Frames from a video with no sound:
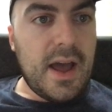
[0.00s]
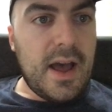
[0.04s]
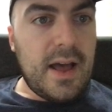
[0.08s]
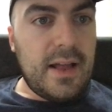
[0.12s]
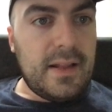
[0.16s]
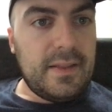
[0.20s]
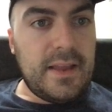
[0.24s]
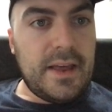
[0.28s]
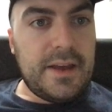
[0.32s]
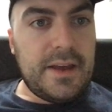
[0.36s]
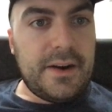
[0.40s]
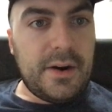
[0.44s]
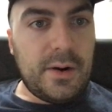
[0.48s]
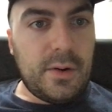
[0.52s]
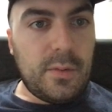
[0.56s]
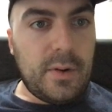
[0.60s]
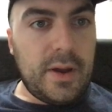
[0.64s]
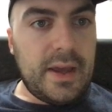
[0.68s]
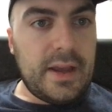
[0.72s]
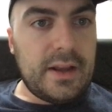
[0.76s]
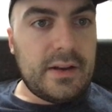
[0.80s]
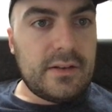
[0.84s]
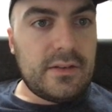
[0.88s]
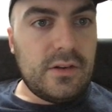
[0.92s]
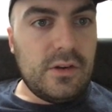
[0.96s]
letter
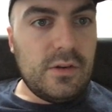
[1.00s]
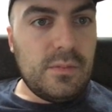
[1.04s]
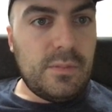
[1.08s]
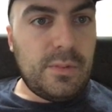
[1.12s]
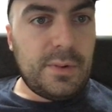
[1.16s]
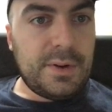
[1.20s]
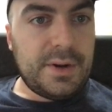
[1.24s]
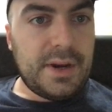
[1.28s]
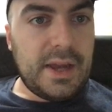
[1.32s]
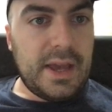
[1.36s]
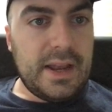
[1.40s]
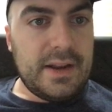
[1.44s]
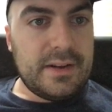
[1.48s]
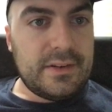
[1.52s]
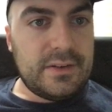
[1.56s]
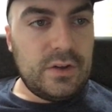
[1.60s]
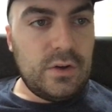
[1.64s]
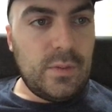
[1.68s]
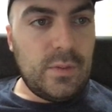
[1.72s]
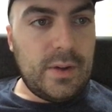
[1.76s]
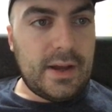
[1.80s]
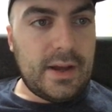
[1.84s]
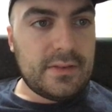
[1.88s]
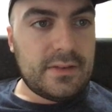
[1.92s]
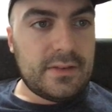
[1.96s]
weighing
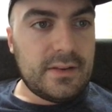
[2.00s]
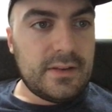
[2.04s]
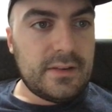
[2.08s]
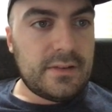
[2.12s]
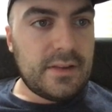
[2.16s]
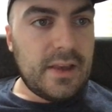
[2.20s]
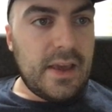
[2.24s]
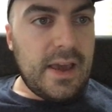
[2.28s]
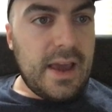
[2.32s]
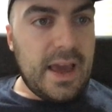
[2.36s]
2.82 ounces,